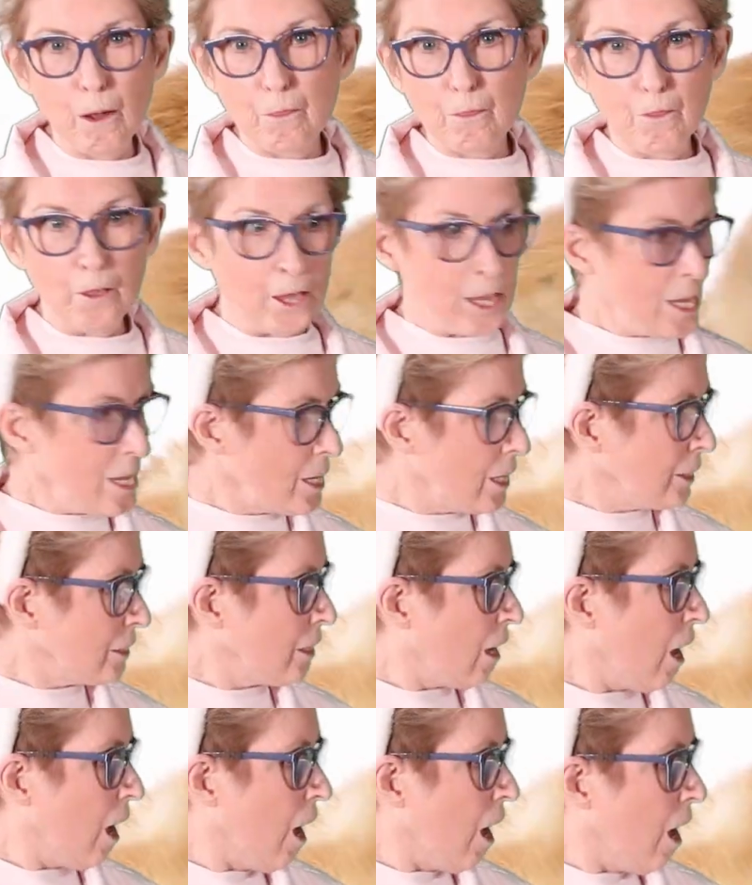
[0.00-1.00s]
But then,
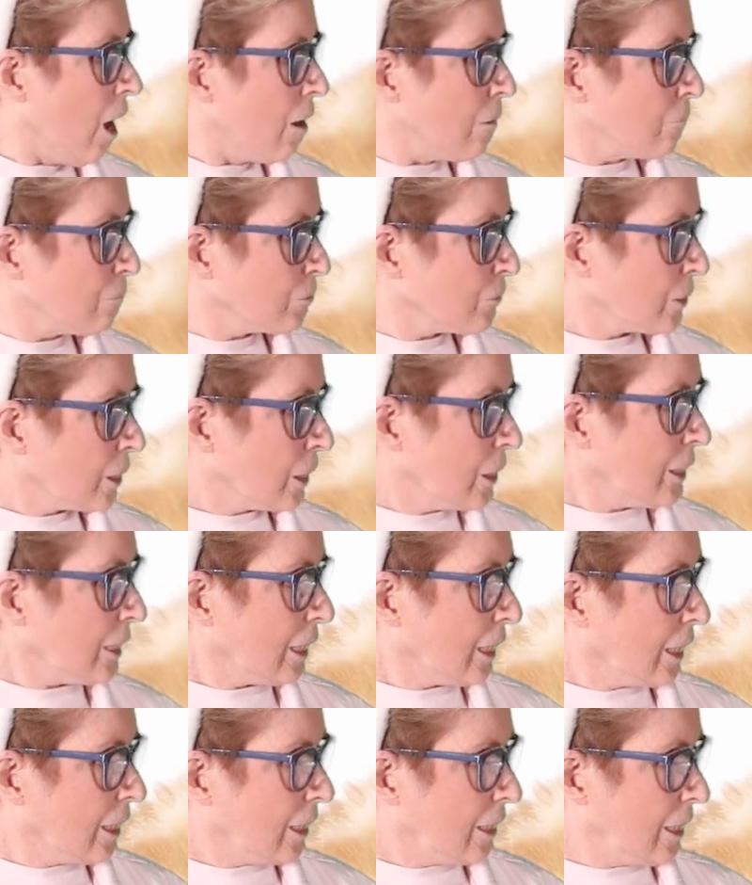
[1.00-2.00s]

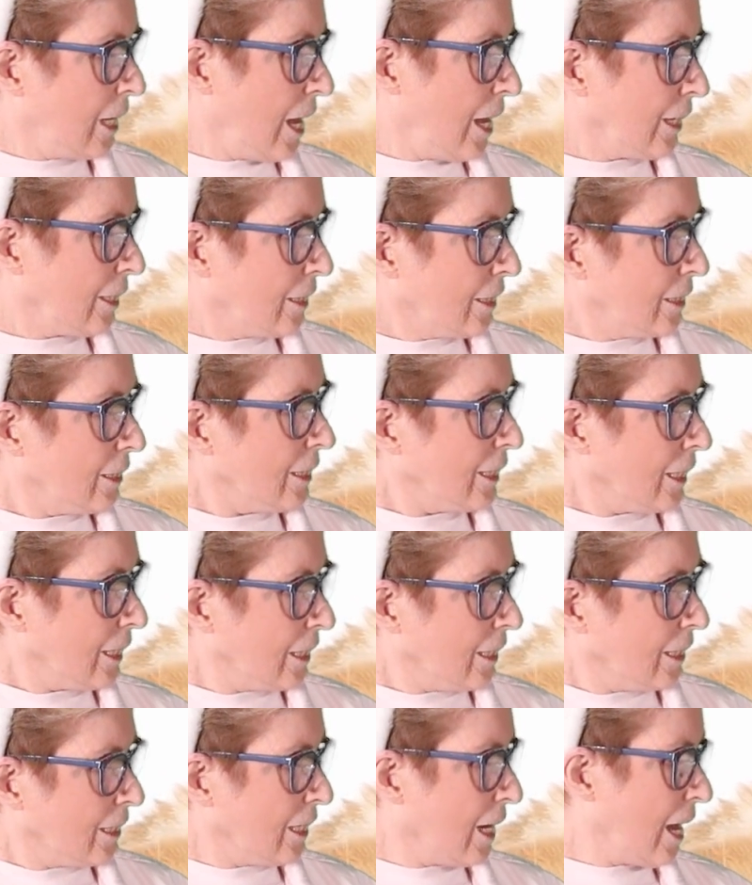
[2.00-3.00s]
click-clack,
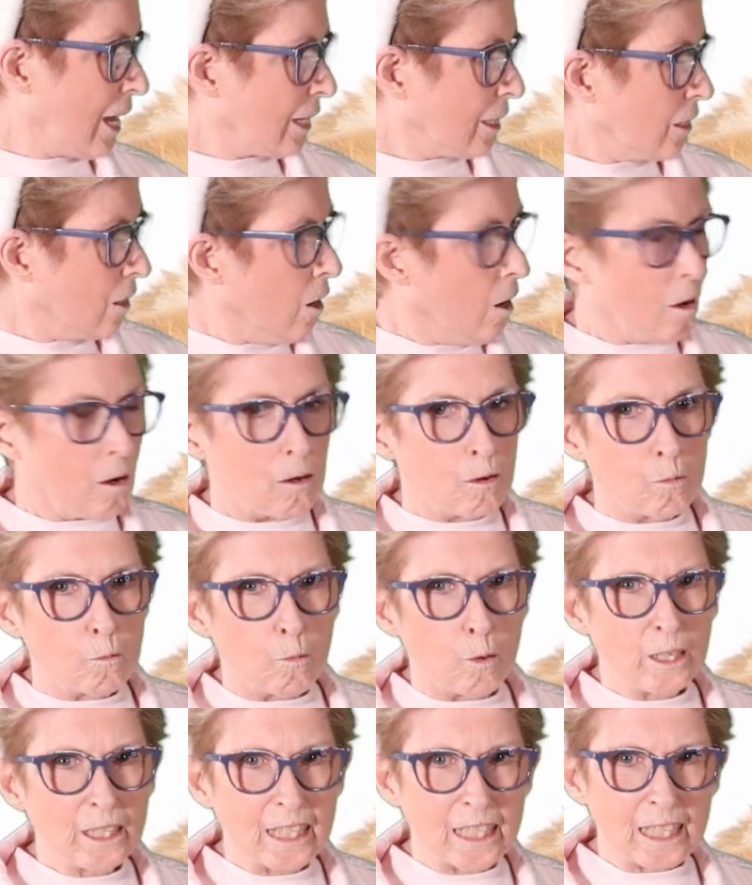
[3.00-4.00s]
click-clack.
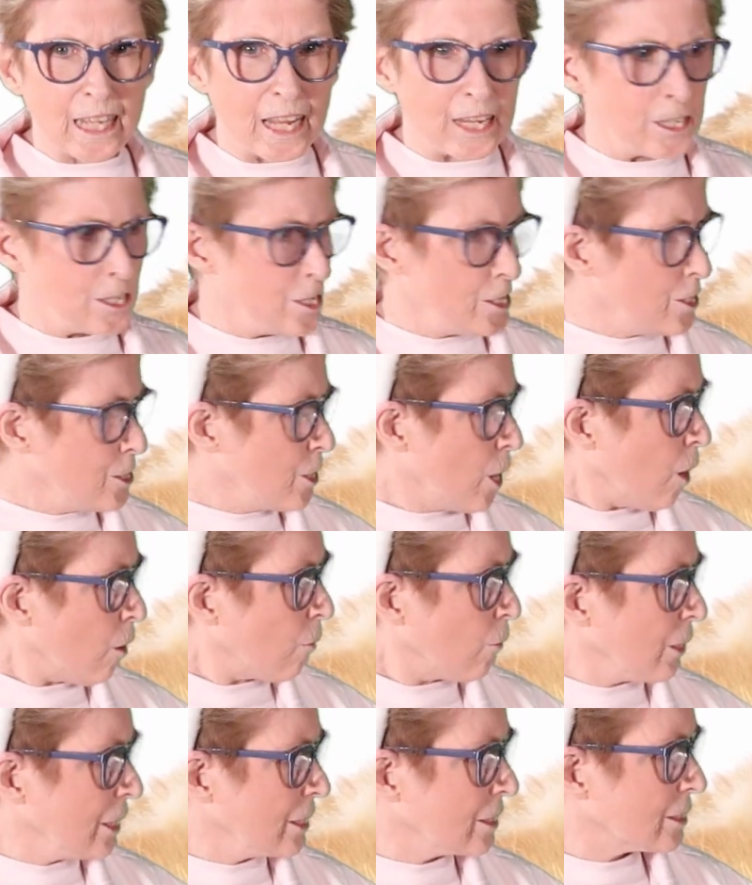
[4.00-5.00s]
What's that
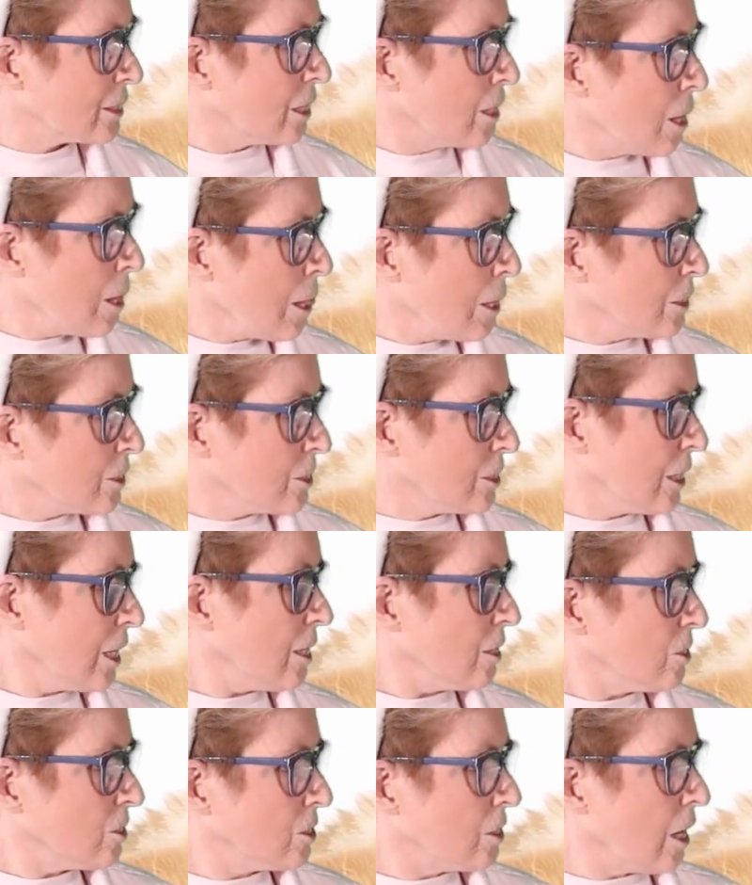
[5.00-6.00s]
noise?
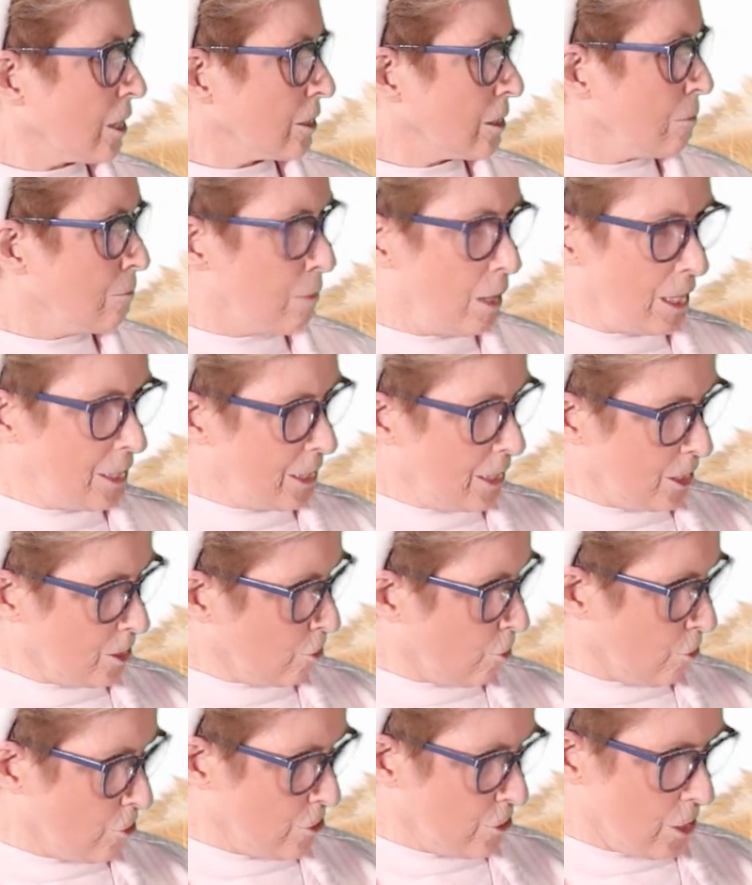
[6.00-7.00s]
Sounds like the bunnies
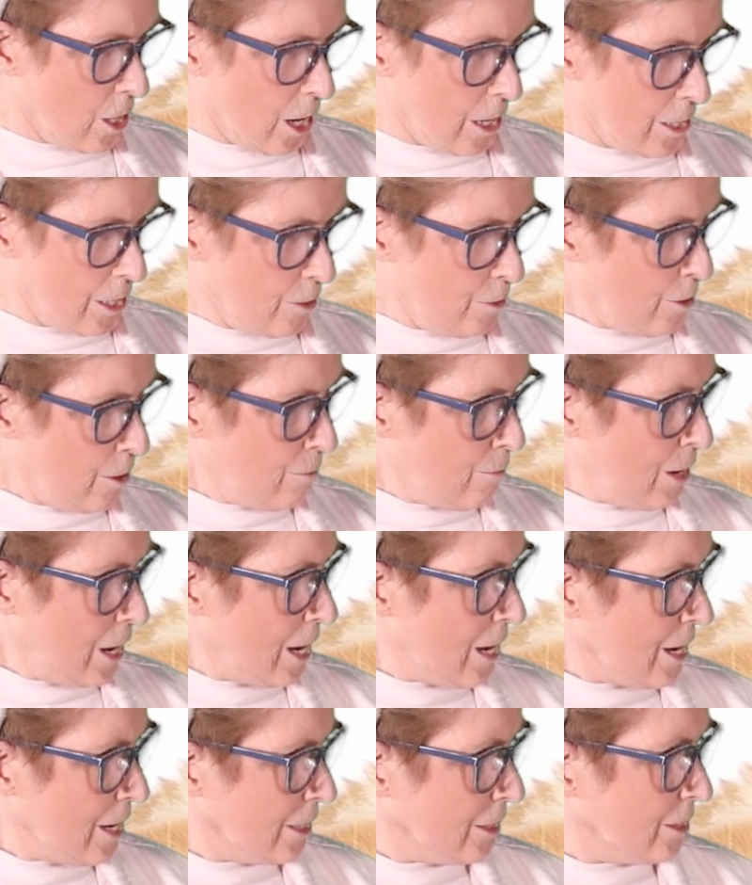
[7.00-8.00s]
are not in their
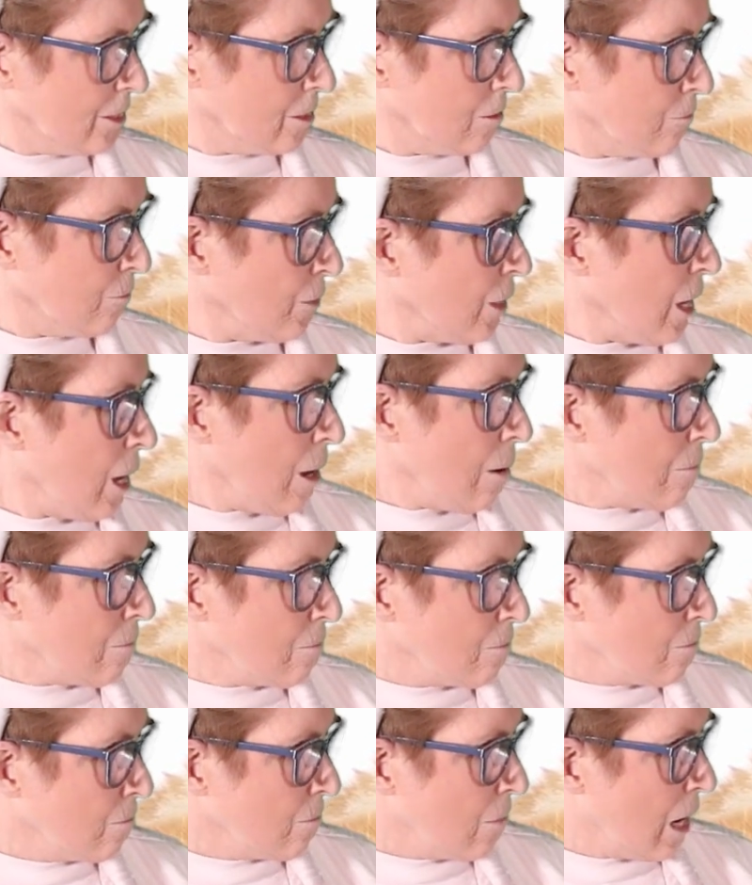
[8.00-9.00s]
beds.
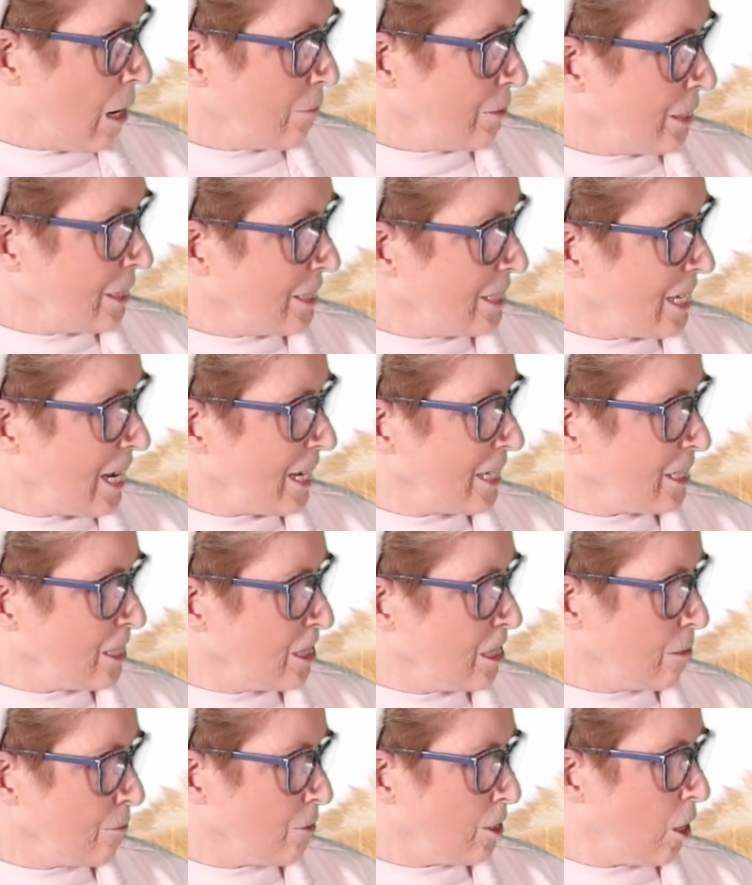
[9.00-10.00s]
Mommy and Daddy
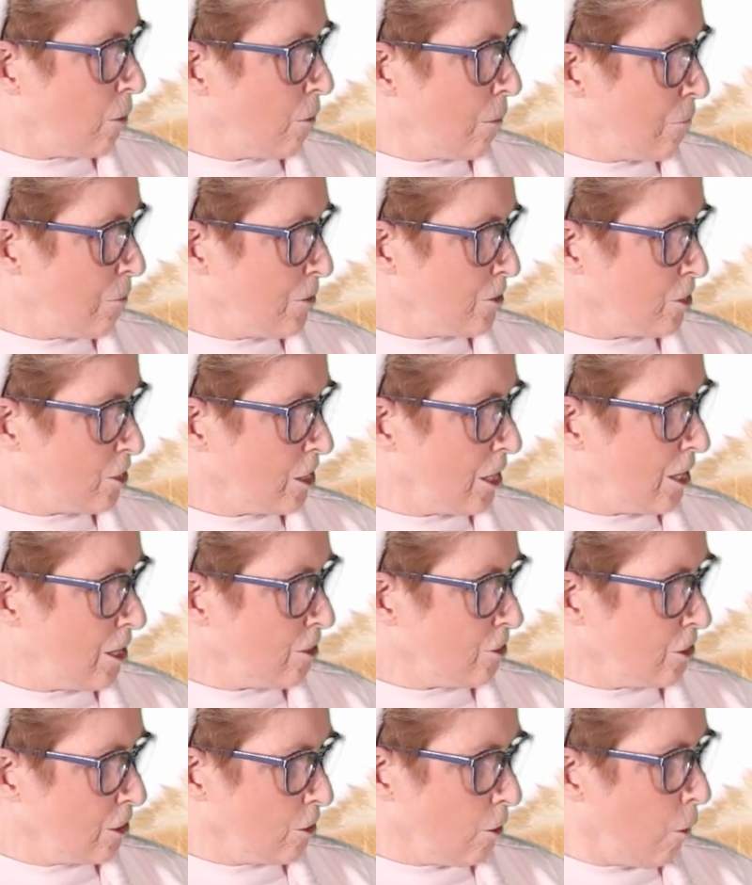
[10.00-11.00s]
tiptoe up the
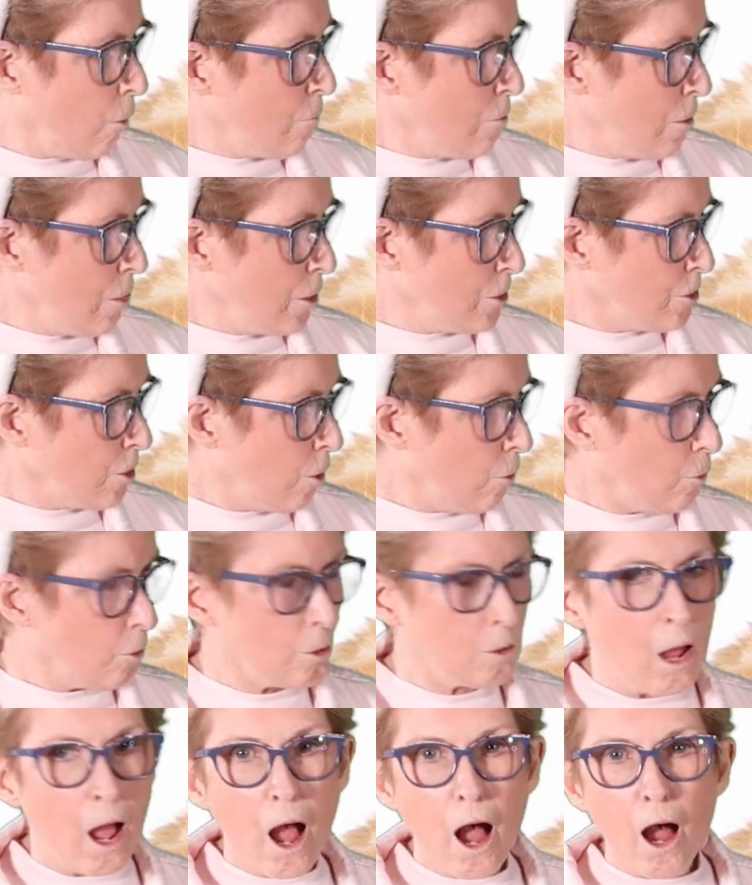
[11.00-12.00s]
stairs and open the
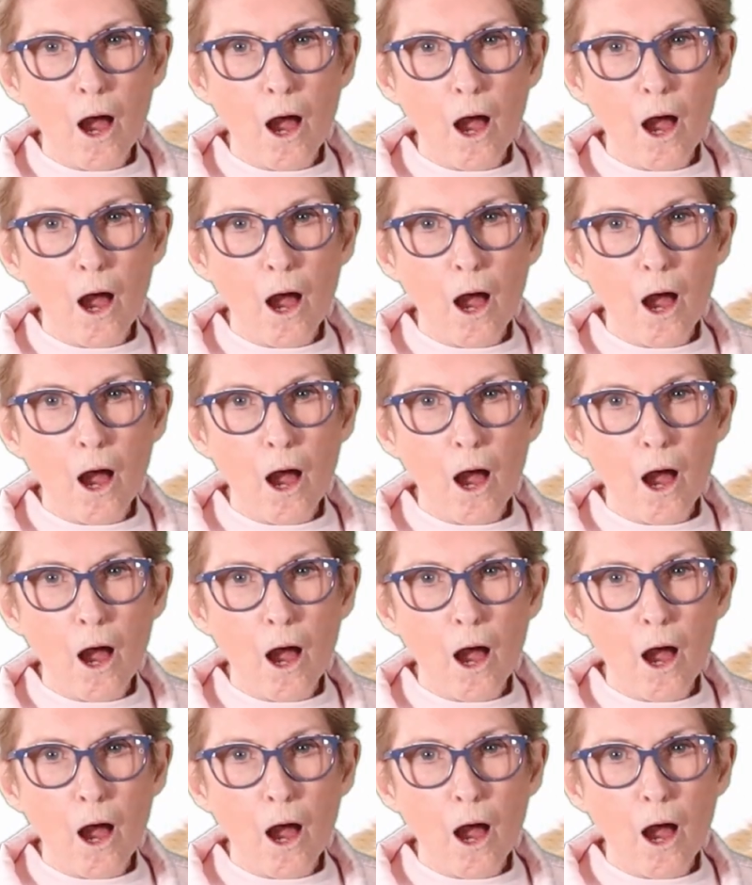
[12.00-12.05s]
door.